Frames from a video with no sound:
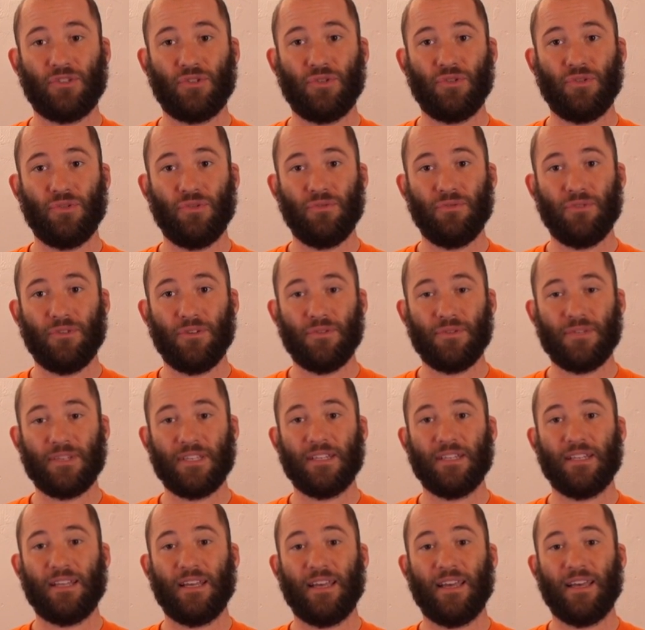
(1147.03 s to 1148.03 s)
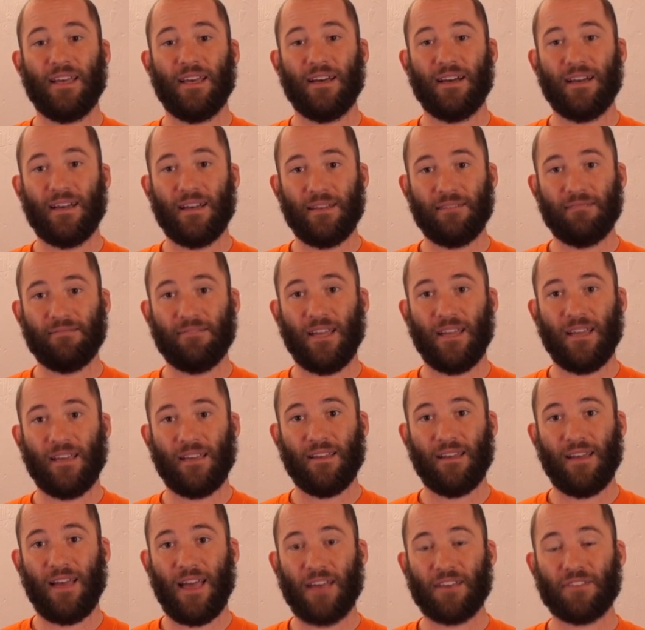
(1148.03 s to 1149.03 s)
to using a, uh,
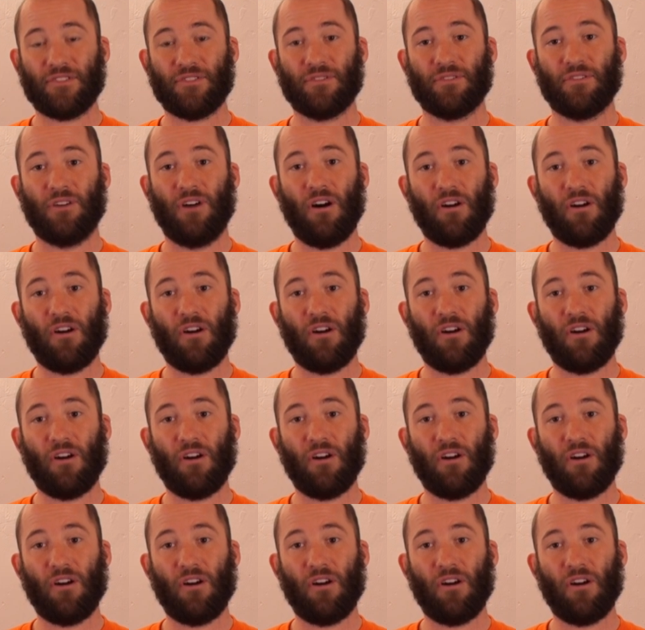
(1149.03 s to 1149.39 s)
a external